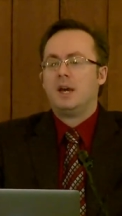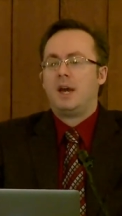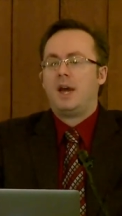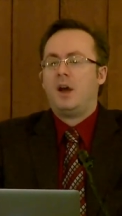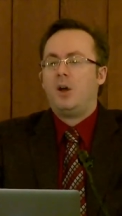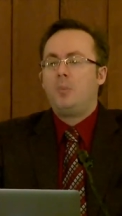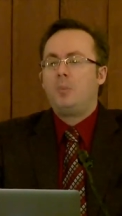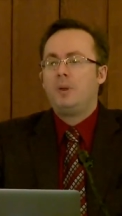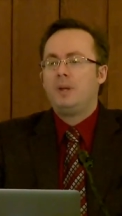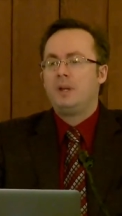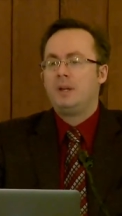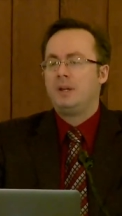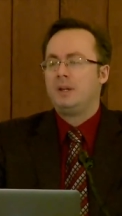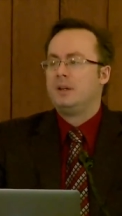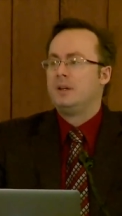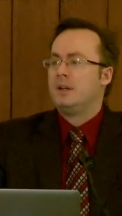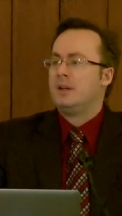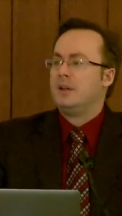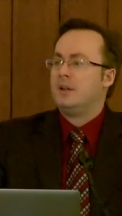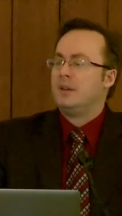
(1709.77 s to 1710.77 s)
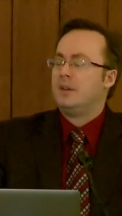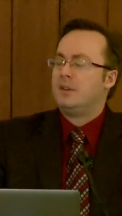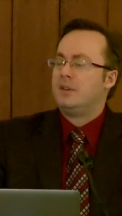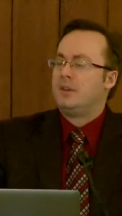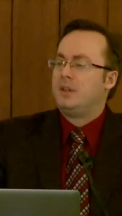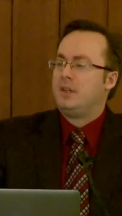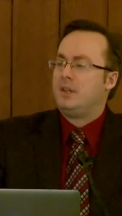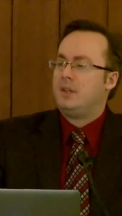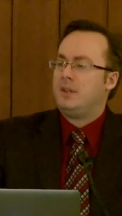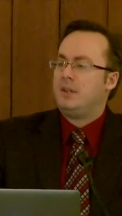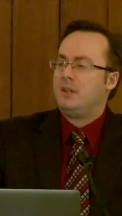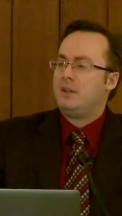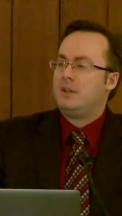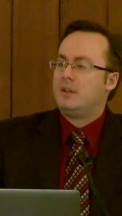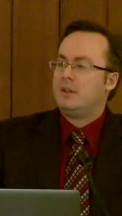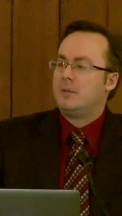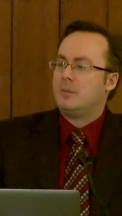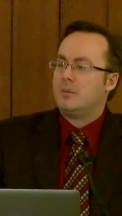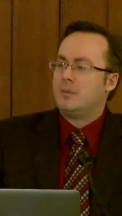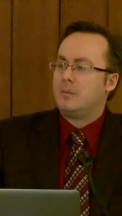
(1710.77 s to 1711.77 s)
helping the
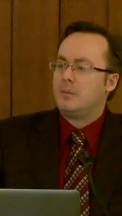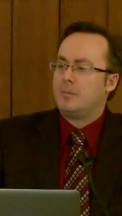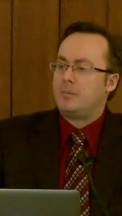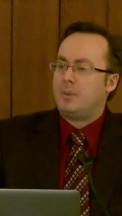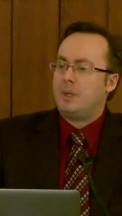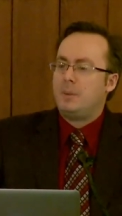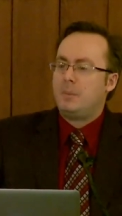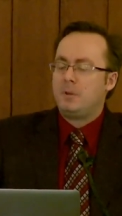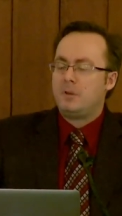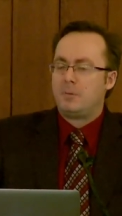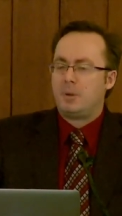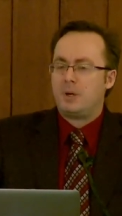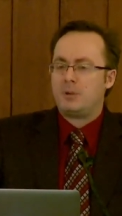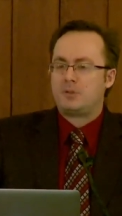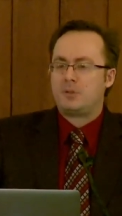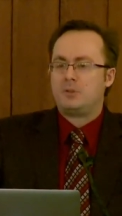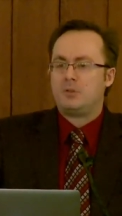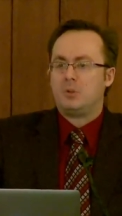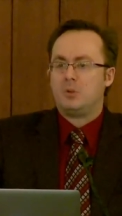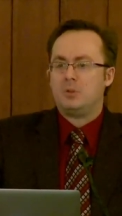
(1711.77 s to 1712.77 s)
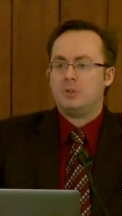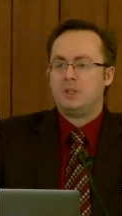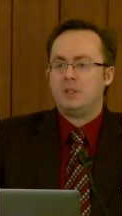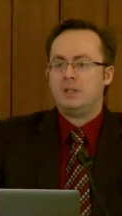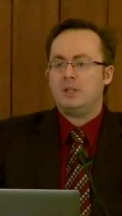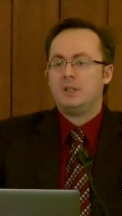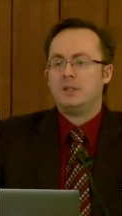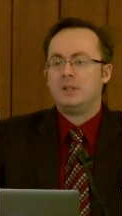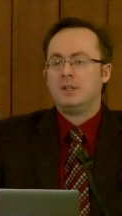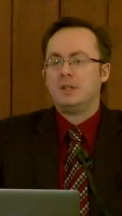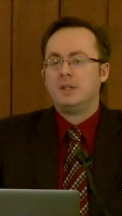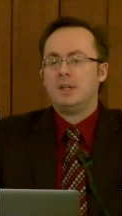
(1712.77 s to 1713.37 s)
people of Punxsutawney